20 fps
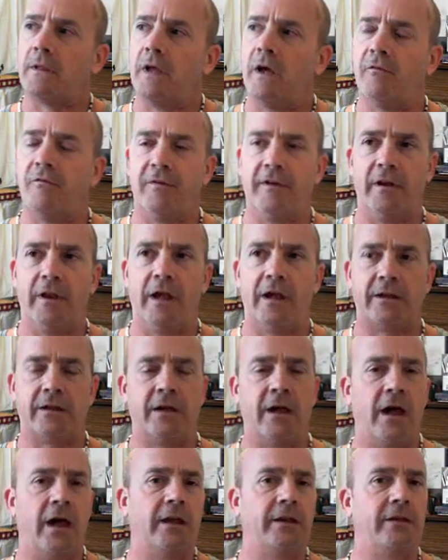I felt like
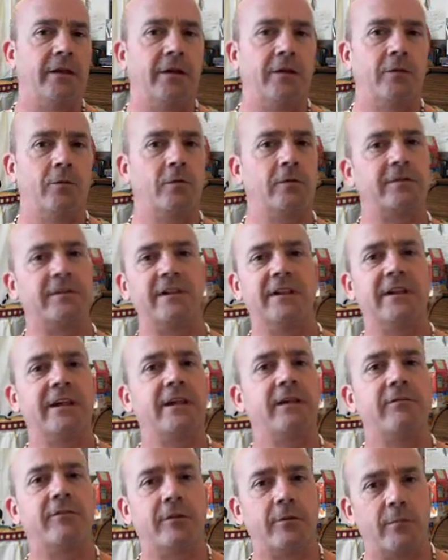God was
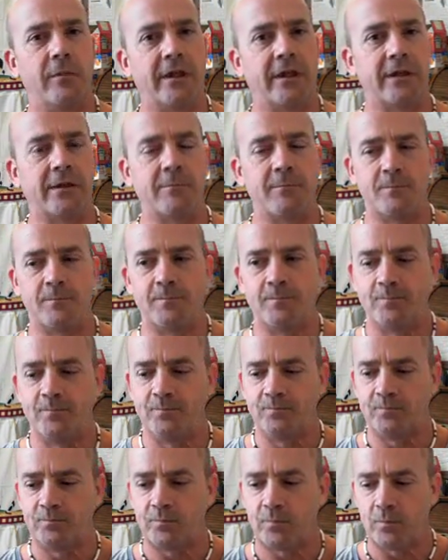leaving me,
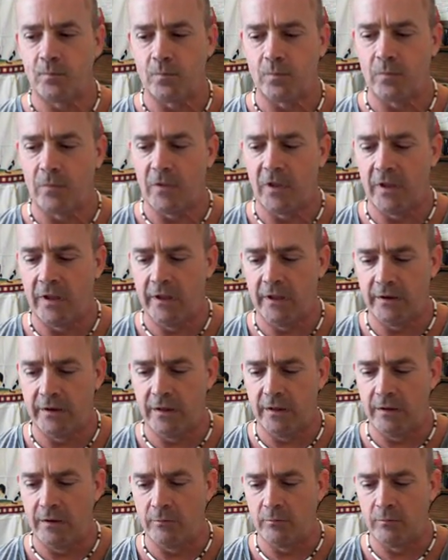
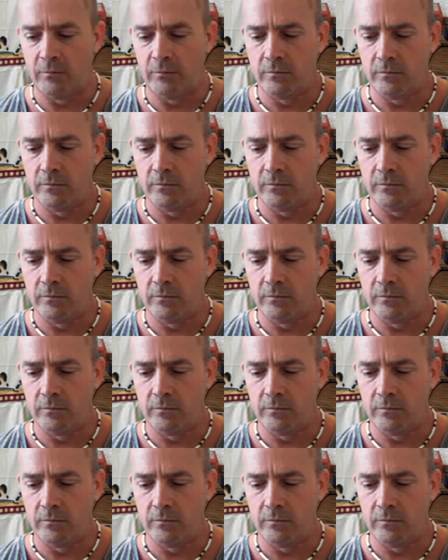and